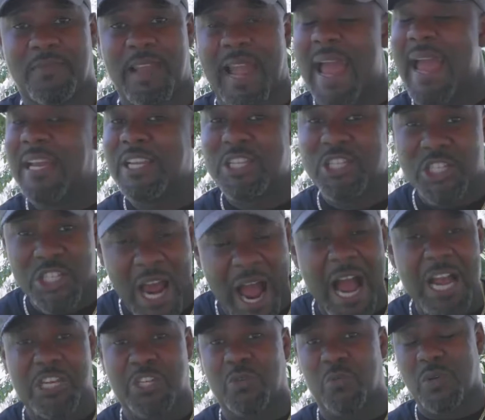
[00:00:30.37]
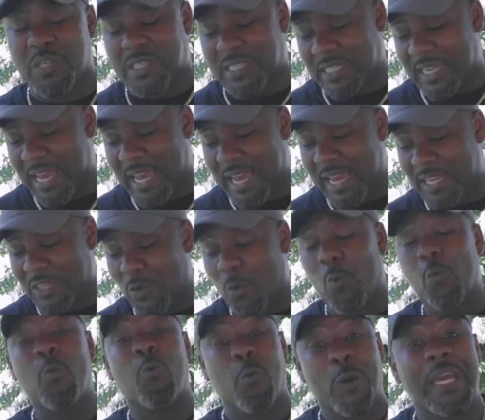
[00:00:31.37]
and Joshua said,
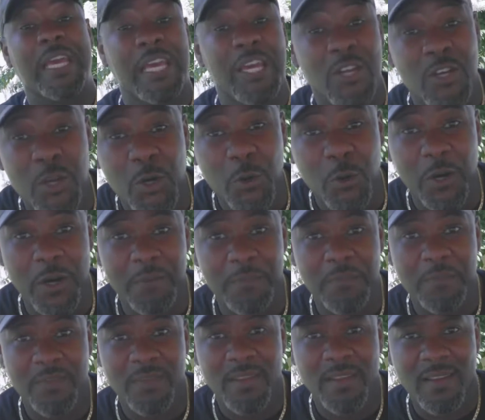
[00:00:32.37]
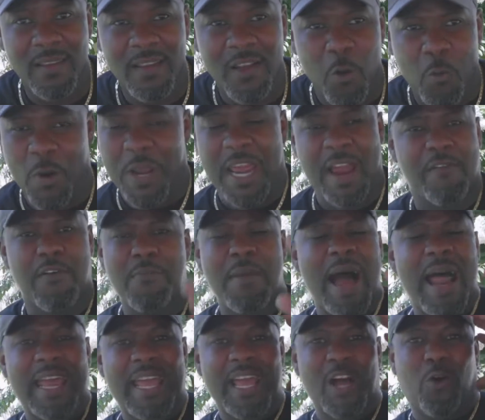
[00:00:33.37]
we can do it. When
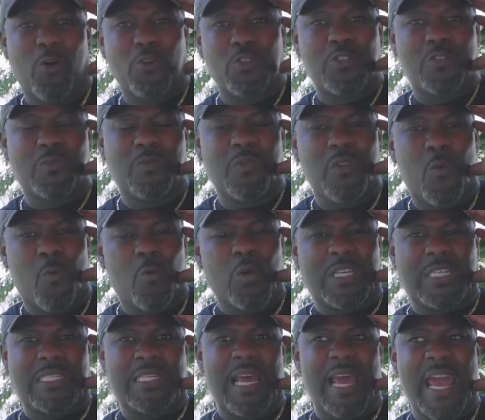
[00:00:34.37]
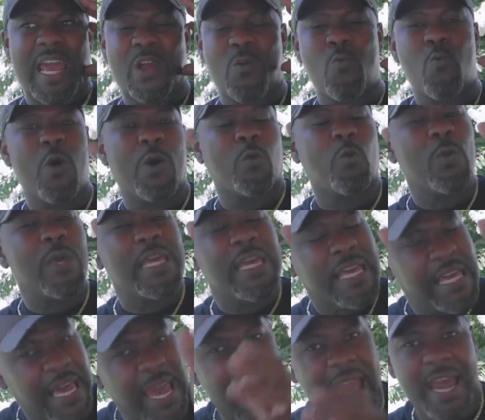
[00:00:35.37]
everybody else was saying what we
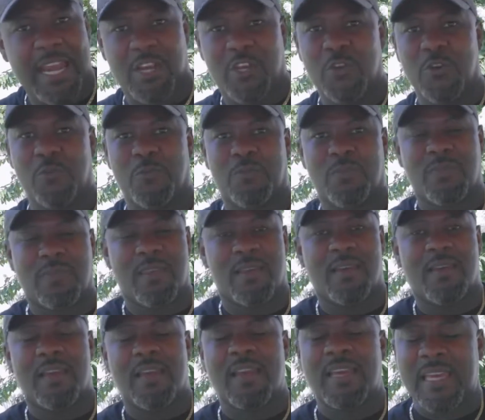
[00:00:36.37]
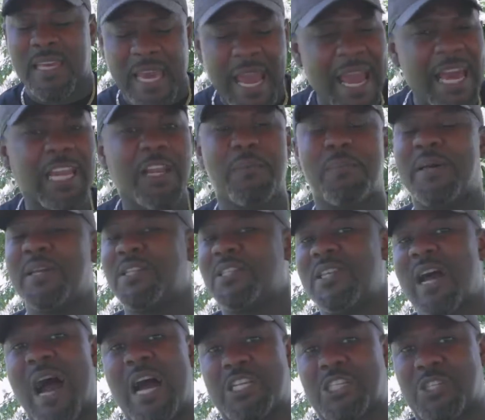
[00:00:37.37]
can't do, Caleb and
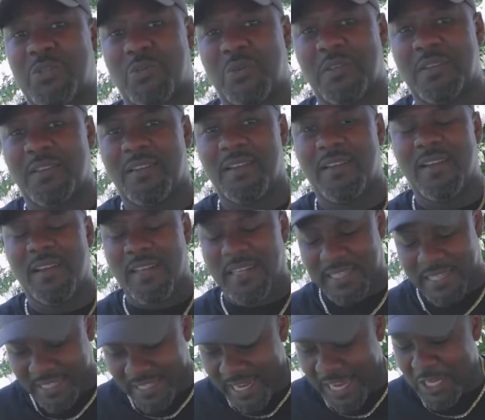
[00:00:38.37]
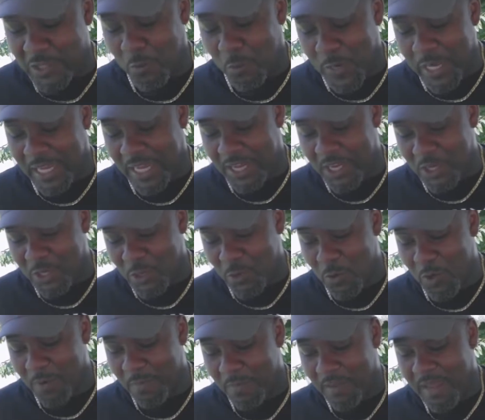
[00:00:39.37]
Joshua says we can
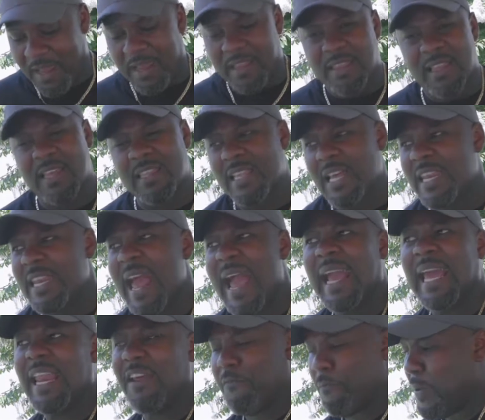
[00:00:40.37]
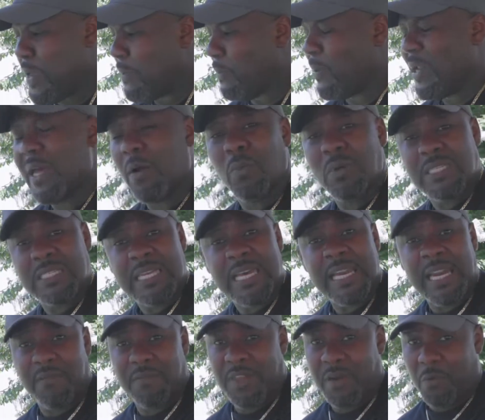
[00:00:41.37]
do it. The negative people, it was
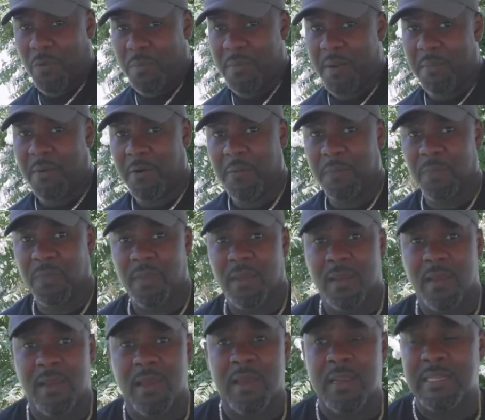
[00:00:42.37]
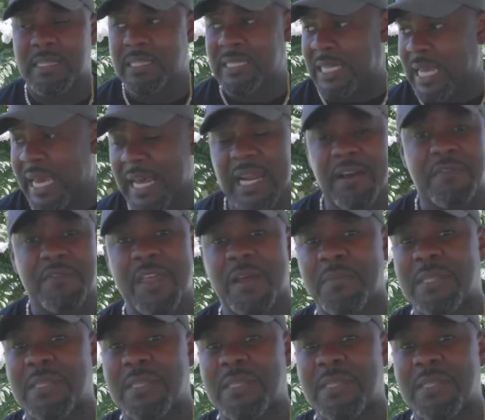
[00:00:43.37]
10 of them, remember? 10 of them